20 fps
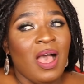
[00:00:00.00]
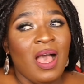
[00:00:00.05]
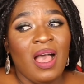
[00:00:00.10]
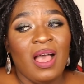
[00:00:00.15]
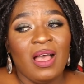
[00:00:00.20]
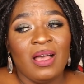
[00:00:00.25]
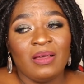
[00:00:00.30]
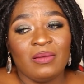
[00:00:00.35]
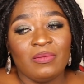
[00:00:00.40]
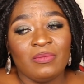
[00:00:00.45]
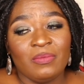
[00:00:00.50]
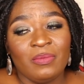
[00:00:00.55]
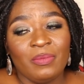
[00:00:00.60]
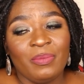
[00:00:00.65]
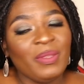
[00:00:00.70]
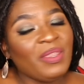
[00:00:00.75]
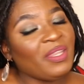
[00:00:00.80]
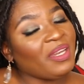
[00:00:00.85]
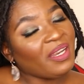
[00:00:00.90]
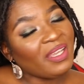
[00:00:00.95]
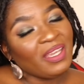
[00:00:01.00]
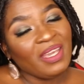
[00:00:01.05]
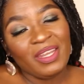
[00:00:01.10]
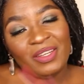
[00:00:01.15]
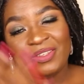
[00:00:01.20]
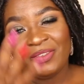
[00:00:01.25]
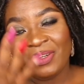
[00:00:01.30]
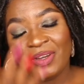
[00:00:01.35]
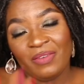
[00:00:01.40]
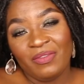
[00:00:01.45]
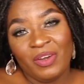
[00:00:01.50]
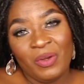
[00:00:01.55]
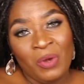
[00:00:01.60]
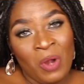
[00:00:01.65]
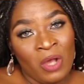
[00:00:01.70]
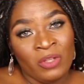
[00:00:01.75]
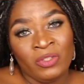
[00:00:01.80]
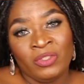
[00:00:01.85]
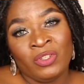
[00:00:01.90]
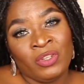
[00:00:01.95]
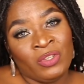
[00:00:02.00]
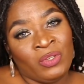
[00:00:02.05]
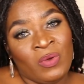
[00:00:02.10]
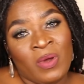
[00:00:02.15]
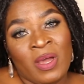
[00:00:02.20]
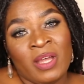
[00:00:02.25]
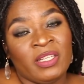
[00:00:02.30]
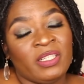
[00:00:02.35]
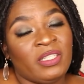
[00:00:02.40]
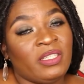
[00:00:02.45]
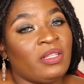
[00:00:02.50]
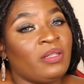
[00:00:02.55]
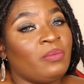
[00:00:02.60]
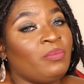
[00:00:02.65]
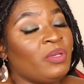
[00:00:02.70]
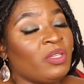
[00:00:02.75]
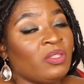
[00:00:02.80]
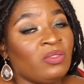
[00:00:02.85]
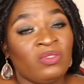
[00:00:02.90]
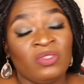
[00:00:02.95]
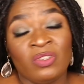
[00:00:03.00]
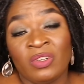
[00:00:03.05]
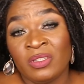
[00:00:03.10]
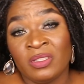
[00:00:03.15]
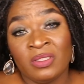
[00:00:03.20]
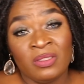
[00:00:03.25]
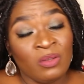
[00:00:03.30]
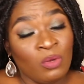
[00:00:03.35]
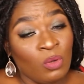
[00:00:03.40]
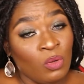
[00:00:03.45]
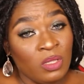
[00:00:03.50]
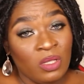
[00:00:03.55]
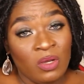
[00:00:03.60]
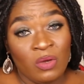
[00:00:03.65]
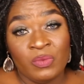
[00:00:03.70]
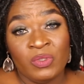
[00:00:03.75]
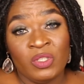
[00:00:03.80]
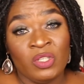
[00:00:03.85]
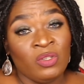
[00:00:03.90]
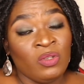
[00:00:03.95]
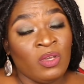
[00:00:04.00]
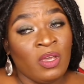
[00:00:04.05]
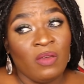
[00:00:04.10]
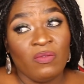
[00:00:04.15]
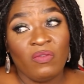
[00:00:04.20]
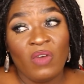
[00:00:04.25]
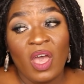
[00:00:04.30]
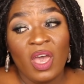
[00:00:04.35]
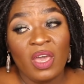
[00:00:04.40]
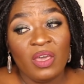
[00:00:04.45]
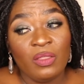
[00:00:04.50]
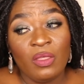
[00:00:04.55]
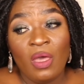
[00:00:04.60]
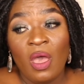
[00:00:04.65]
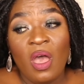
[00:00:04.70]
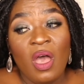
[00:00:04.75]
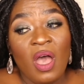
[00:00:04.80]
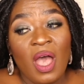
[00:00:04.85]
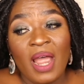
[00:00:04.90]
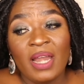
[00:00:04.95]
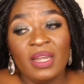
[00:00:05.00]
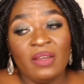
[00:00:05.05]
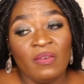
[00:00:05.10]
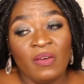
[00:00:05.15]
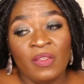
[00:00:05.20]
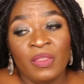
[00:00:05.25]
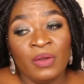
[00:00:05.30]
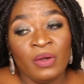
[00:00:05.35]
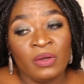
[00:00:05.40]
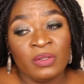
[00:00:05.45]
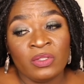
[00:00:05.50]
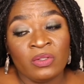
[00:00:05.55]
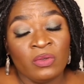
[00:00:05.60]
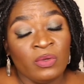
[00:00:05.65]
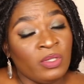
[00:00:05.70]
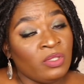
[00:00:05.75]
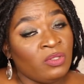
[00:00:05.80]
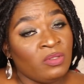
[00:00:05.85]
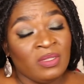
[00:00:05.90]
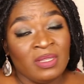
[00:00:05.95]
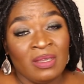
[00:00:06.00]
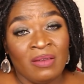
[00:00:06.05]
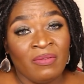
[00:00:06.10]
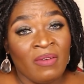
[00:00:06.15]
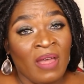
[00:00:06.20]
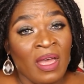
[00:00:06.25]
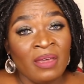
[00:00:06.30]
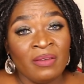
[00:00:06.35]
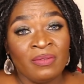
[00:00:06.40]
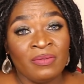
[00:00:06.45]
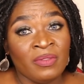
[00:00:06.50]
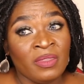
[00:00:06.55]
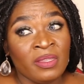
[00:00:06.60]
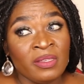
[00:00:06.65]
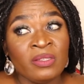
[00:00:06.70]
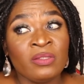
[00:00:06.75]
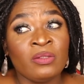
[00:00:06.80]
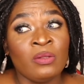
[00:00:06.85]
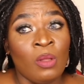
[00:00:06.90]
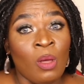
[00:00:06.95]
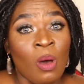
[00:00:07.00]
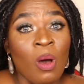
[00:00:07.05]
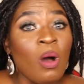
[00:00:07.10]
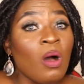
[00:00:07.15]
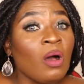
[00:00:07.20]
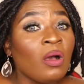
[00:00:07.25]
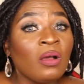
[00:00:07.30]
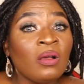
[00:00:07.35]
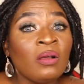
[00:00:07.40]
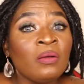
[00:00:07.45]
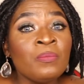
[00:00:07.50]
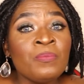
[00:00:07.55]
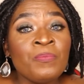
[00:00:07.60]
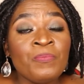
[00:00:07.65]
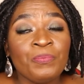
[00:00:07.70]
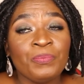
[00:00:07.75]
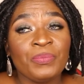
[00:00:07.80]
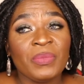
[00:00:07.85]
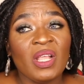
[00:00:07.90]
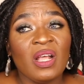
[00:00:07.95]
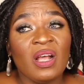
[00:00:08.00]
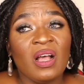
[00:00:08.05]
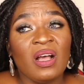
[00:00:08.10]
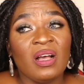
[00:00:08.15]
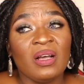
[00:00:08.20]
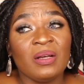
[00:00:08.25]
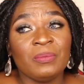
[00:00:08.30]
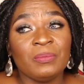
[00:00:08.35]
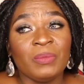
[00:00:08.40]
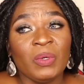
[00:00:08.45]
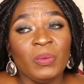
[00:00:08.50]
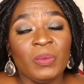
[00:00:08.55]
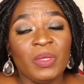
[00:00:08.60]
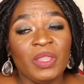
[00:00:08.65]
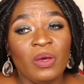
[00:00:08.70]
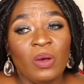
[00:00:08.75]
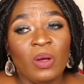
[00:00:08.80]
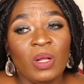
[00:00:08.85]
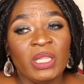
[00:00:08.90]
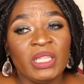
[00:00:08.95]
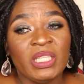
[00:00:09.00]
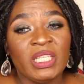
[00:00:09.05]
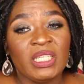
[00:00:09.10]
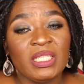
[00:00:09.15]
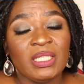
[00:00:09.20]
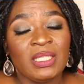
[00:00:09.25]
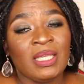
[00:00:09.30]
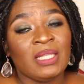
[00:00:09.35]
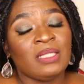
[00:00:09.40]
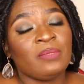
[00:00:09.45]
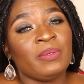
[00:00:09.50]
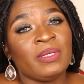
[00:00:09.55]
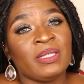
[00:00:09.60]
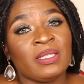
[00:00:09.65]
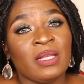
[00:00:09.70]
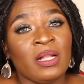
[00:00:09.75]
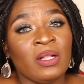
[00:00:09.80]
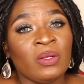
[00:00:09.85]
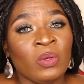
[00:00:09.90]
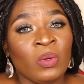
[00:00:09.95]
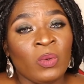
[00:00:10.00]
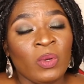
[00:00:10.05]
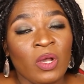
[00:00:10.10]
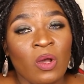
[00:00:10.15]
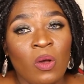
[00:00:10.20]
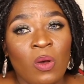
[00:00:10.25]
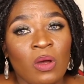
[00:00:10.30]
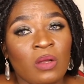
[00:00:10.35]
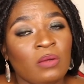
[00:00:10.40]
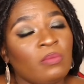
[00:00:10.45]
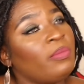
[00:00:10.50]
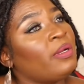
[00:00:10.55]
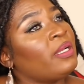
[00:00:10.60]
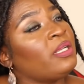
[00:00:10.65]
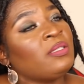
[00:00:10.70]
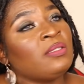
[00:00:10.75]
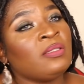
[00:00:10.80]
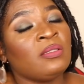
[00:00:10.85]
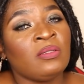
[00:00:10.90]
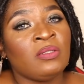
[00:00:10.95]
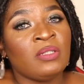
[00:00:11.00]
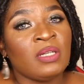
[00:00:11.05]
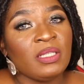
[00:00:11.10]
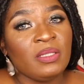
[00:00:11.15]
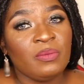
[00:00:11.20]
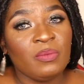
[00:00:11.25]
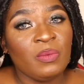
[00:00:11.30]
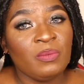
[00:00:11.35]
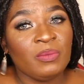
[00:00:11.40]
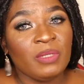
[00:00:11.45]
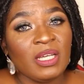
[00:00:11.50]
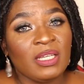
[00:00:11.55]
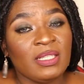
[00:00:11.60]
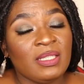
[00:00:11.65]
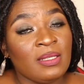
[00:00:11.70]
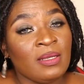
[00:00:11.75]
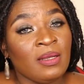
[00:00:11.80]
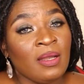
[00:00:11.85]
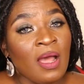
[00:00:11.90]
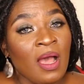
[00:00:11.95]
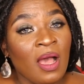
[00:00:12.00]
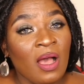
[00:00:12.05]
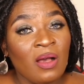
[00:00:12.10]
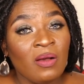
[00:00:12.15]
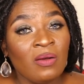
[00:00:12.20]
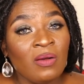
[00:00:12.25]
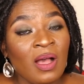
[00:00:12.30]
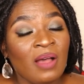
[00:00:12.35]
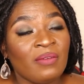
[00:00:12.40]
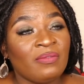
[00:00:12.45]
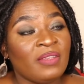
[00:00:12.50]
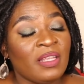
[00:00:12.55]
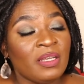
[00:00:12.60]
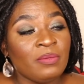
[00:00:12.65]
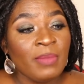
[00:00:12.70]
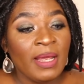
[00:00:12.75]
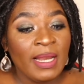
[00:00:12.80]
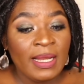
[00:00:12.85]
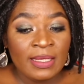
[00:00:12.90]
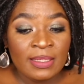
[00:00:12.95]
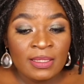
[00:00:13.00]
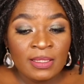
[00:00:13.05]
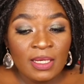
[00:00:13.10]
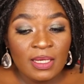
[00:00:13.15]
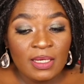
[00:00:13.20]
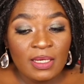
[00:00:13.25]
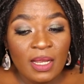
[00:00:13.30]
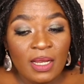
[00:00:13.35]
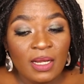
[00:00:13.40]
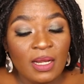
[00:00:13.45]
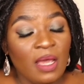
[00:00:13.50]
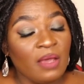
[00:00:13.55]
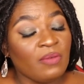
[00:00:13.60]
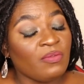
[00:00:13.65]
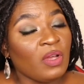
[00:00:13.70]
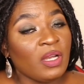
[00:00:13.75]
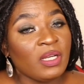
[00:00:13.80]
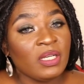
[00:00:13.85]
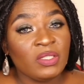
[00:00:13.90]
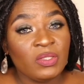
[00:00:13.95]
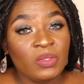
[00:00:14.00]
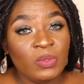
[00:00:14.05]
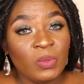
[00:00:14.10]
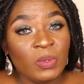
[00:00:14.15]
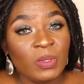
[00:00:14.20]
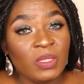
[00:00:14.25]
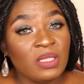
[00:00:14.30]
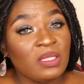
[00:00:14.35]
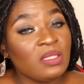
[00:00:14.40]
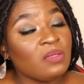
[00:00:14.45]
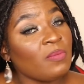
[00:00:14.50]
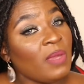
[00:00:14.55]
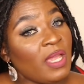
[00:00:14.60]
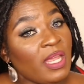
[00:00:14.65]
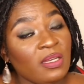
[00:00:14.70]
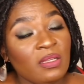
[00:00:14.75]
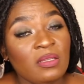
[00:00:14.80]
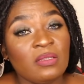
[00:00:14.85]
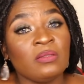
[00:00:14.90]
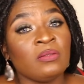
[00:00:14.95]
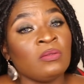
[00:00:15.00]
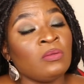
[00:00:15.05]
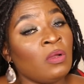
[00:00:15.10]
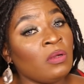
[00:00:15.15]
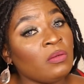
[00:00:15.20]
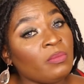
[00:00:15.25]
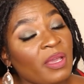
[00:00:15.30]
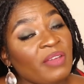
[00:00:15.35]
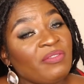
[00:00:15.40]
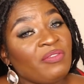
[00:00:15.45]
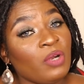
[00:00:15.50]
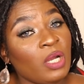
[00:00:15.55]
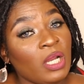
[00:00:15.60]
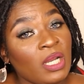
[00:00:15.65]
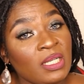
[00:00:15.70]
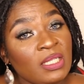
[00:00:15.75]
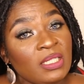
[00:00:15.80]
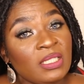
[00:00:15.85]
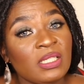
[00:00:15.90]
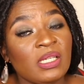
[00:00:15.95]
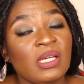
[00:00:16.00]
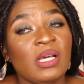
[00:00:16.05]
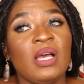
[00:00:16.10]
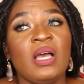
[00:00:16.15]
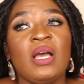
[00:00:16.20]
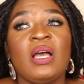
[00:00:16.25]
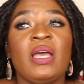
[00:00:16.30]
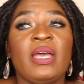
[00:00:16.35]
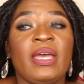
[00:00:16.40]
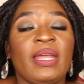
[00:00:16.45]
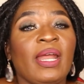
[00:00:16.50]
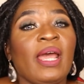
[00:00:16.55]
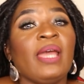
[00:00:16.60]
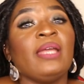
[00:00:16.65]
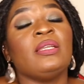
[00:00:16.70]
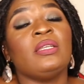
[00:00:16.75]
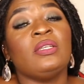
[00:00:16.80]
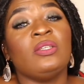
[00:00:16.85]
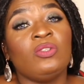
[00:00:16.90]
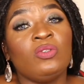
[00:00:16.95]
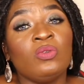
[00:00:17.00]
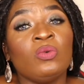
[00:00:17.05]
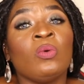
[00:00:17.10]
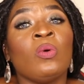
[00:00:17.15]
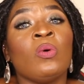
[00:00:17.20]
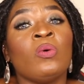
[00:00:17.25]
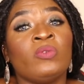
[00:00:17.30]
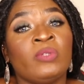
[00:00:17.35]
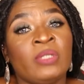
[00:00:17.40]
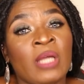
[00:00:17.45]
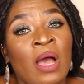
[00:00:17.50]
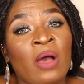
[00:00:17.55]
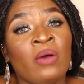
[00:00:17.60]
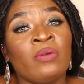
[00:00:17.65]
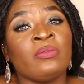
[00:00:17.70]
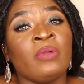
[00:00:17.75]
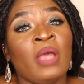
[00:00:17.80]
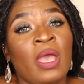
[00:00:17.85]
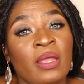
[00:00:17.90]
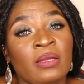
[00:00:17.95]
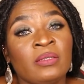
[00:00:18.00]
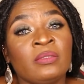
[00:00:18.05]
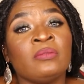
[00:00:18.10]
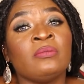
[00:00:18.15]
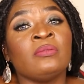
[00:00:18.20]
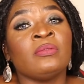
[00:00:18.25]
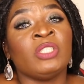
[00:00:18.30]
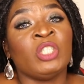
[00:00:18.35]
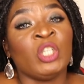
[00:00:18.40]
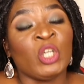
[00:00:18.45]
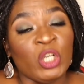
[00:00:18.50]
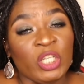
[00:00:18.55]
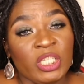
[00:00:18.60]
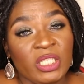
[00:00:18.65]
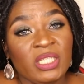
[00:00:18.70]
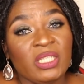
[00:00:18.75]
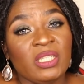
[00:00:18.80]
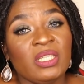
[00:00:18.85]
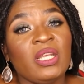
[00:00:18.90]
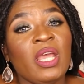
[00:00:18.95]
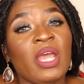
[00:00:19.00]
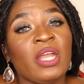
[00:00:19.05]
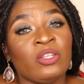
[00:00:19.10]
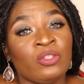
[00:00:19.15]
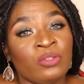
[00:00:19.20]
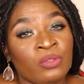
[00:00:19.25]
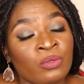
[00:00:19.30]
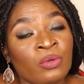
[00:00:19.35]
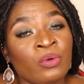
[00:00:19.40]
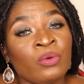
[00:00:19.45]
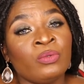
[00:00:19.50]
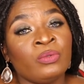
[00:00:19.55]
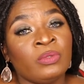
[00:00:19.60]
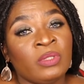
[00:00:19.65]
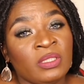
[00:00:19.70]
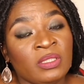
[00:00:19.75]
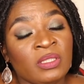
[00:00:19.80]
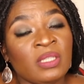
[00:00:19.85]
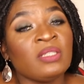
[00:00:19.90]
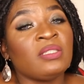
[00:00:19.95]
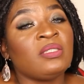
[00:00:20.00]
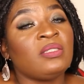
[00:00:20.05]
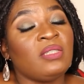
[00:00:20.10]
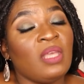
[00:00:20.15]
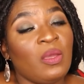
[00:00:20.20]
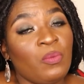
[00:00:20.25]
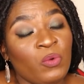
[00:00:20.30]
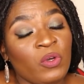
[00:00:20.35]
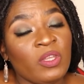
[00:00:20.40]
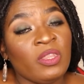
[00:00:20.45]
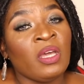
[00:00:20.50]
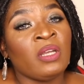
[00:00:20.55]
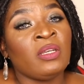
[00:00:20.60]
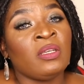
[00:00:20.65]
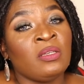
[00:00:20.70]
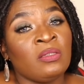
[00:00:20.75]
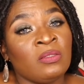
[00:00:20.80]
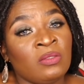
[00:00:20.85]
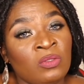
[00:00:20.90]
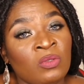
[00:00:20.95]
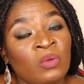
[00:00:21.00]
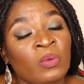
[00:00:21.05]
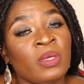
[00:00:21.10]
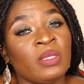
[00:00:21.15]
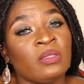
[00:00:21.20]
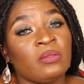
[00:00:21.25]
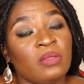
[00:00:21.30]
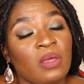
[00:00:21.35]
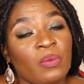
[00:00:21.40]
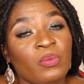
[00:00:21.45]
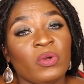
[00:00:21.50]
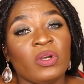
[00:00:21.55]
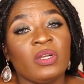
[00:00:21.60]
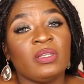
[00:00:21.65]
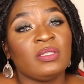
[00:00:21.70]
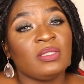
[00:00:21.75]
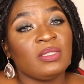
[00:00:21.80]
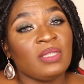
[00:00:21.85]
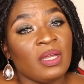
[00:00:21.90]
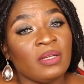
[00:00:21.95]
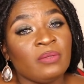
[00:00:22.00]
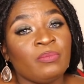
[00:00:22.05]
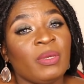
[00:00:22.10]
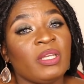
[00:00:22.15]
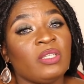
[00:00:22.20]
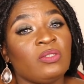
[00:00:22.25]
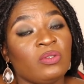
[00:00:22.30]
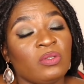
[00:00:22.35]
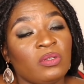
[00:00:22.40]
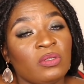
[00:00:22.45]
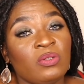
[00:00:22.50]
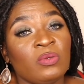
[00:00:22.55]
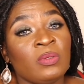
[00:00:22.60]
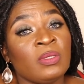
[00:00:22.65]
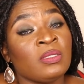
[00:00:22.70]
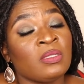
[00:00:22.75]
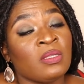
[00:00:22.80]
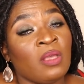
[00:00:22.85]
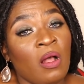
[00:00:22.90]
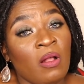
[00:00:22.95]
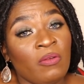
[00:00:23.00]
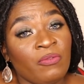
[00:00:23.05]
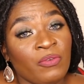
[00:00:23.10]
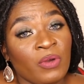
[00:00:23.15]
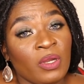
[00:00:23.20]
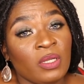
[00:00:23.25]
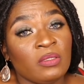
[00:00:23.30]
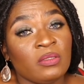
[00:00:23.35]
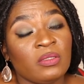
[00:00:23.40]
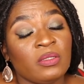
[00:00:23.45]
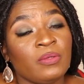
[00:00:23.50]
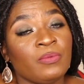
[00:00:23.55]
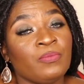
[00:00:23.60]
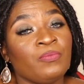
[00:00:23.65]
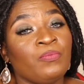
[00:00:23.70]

But then again, you never know how strong you are until being strong is the only option you have. I never thought I was going to survive this long with all this that's basically going on, but trust me, and now I've learned my lesson and I've understood this man is not my friend, and I need to go down and dirty and low the same way that he's doing. So I'm gonna start by talking to his girlfriend.